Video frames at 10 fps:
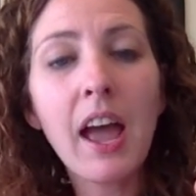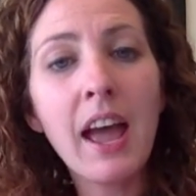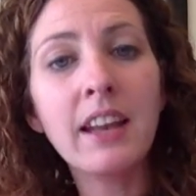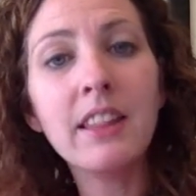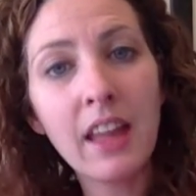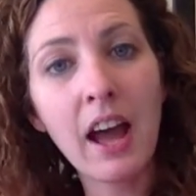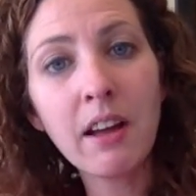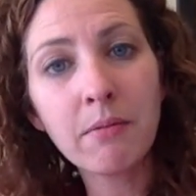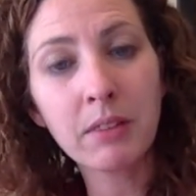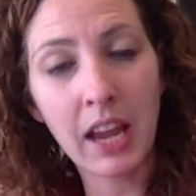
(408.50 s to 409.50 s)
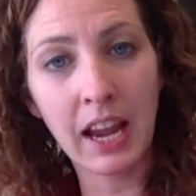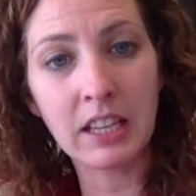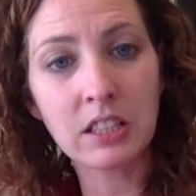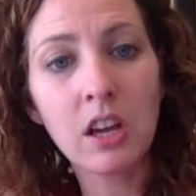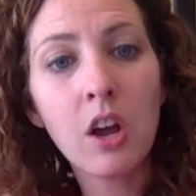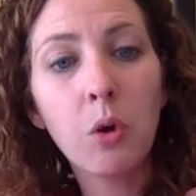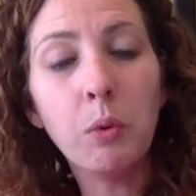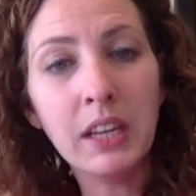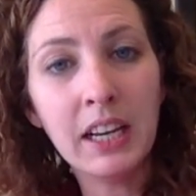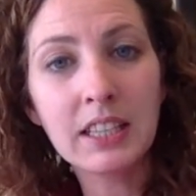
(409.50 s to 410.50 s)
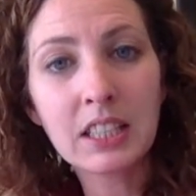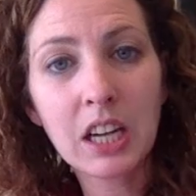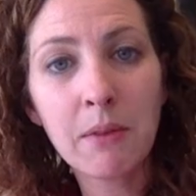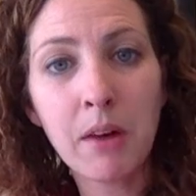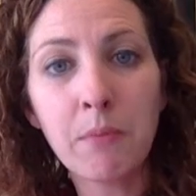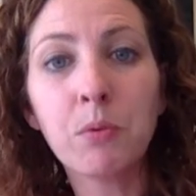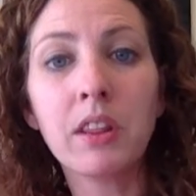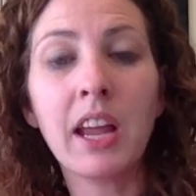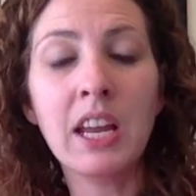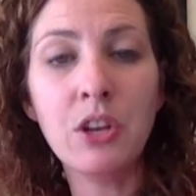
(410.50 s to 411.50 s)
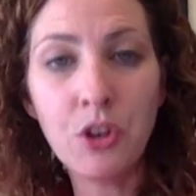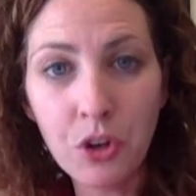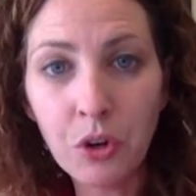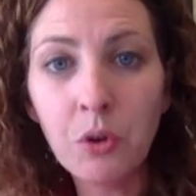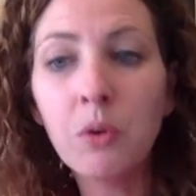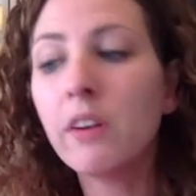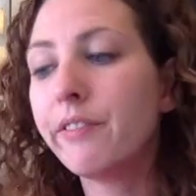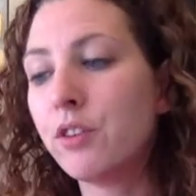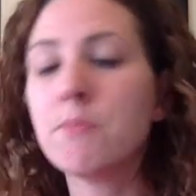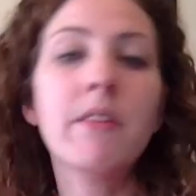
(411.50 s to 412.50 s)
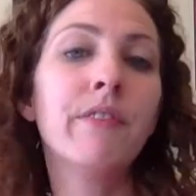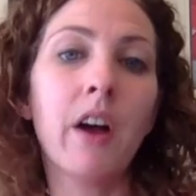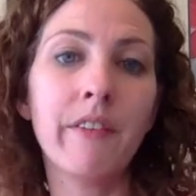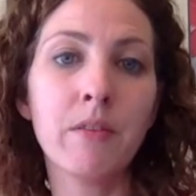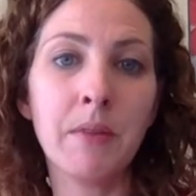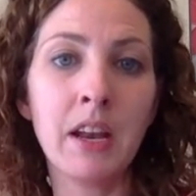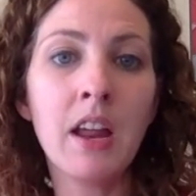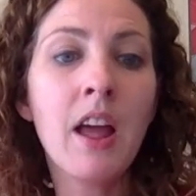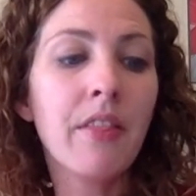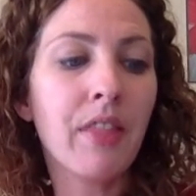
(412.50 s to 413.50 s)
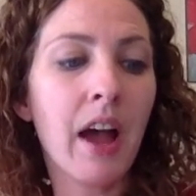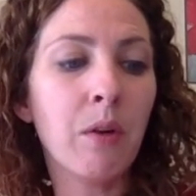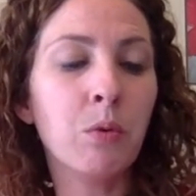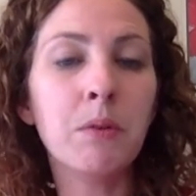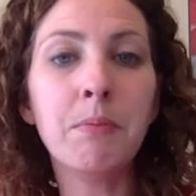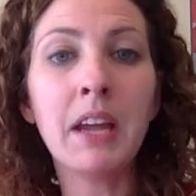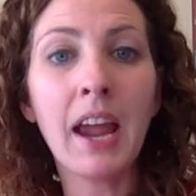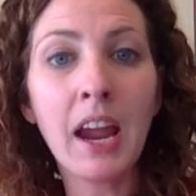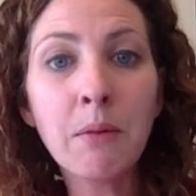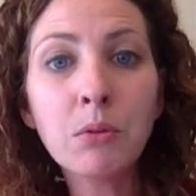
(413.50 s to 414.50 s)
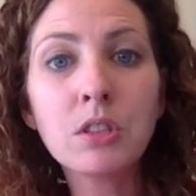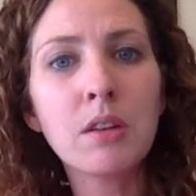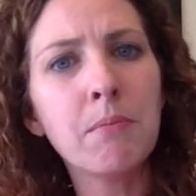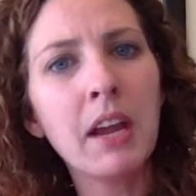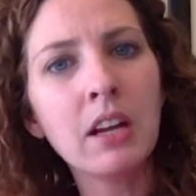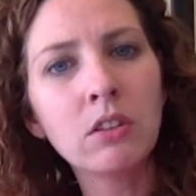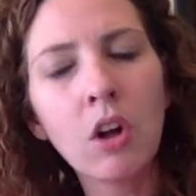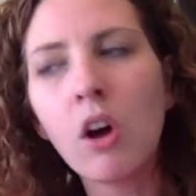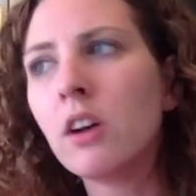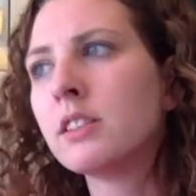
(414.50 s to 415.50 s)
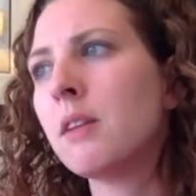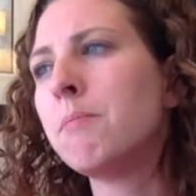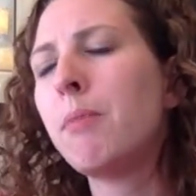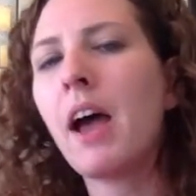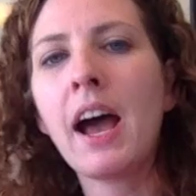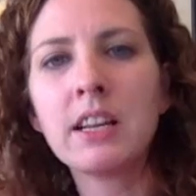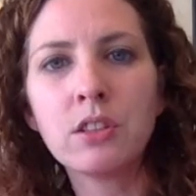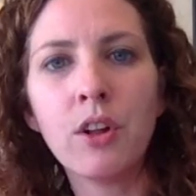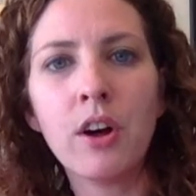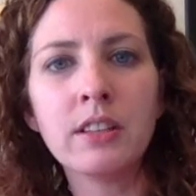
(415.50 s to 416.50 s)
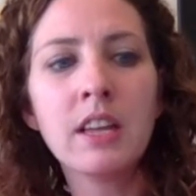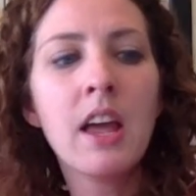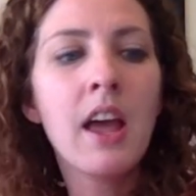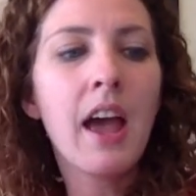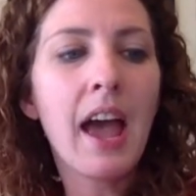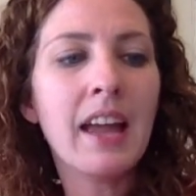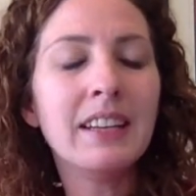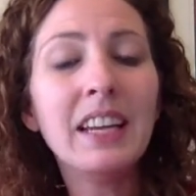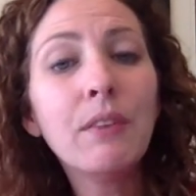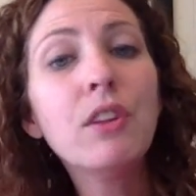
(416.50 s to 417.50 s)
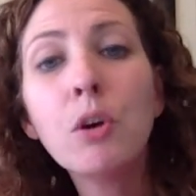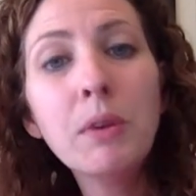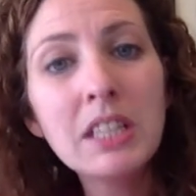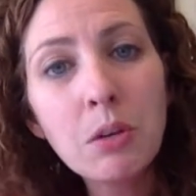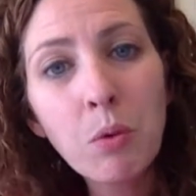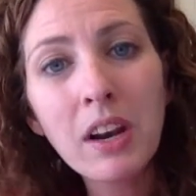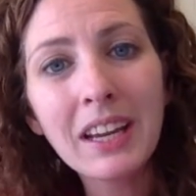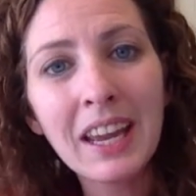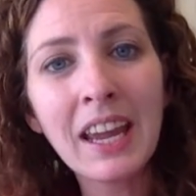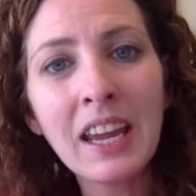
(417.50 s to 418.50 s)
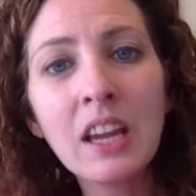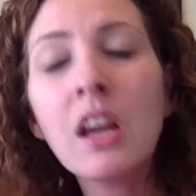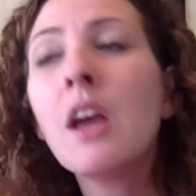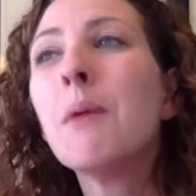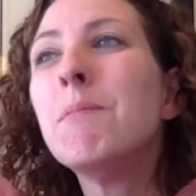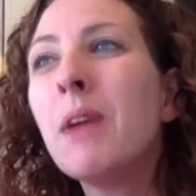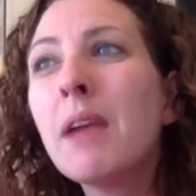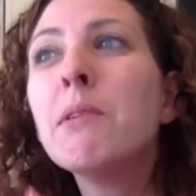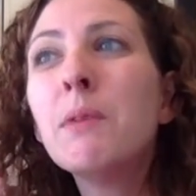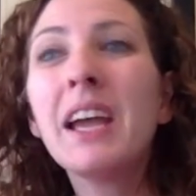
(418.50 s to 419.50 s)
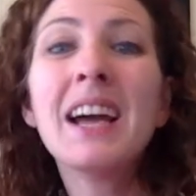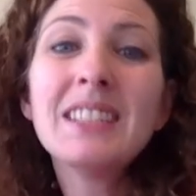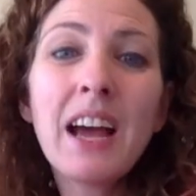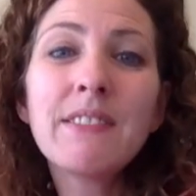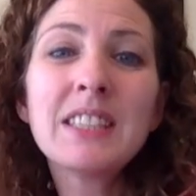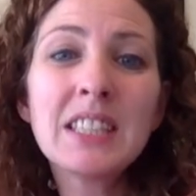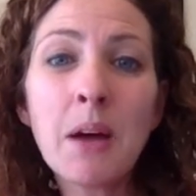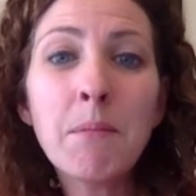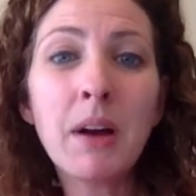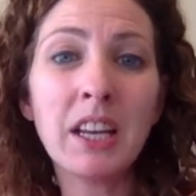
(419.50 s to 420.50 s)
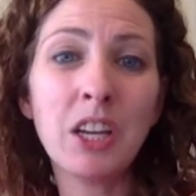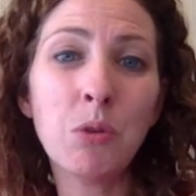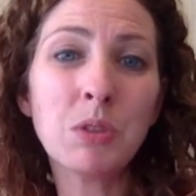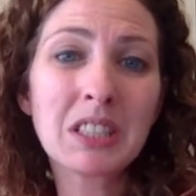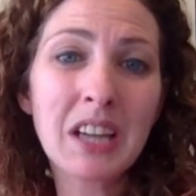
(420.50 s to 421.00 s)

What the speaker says: And in that case, we needed to come up with a new form of government that would be able to make laws and pass laws. And even though we didn't want a king, maybe we had to have somebody who was